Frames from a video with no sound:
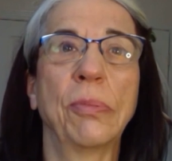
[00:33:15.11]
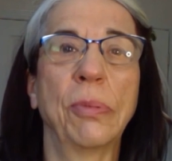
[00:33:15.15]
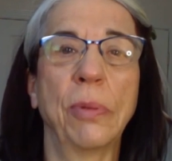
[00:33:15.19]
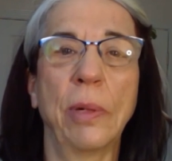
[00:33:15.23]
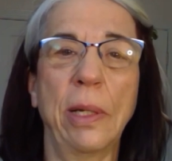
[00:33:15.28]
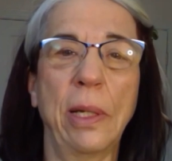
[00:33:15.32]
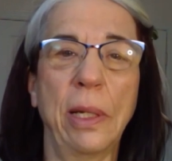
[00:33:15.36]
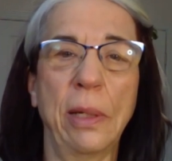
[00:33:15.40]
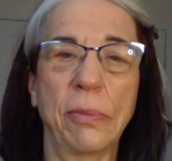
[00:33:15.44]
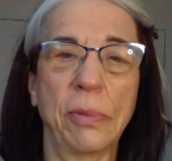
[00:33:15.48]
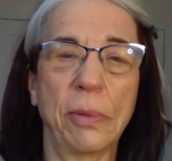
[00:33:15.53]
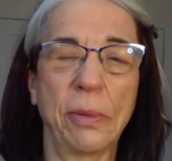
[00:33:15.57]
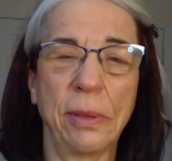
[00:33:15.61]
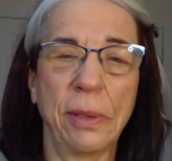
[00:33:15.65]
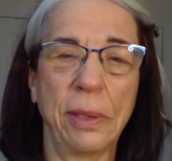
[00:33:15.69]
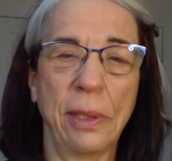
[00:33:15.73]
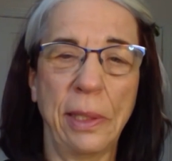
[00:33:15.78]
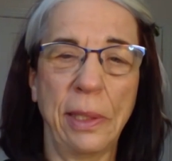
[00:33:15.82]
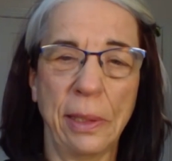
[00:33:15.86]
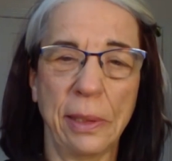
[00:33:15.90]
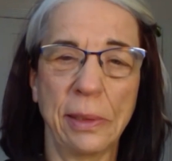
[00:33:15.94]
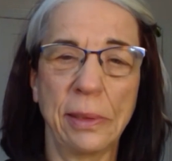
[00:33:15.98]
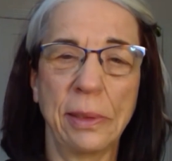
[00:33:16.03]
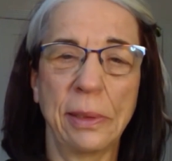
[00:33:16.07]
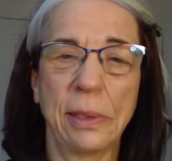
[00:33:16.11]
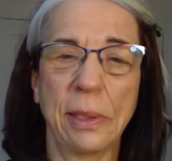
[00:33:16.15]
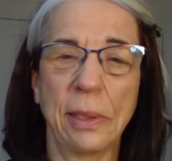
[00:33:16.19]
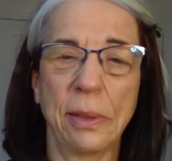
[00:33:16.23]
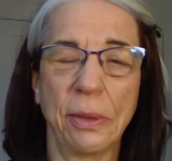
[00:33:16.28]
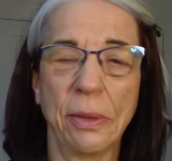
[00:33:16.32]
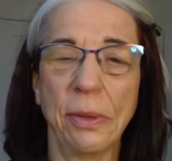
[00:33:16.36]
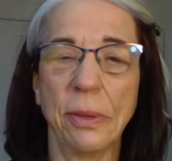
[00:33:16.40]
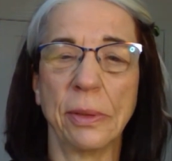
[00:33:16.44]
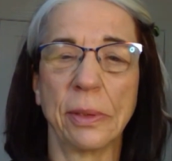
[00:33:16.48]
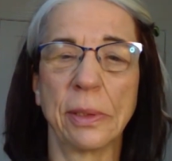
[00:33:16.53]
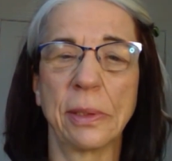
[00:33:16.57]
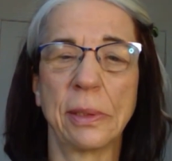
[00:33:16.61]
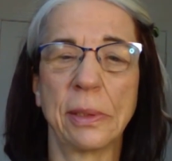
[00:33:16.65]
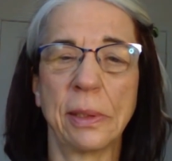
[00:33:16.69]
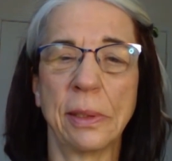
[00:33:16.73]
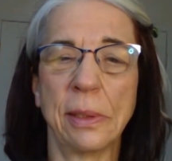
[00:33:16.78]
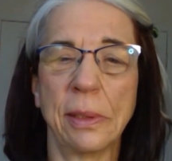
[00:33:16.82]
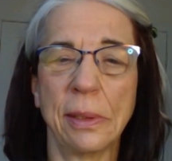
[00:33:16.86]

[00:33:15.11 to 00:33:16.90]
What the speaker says: whatever it is that hurts.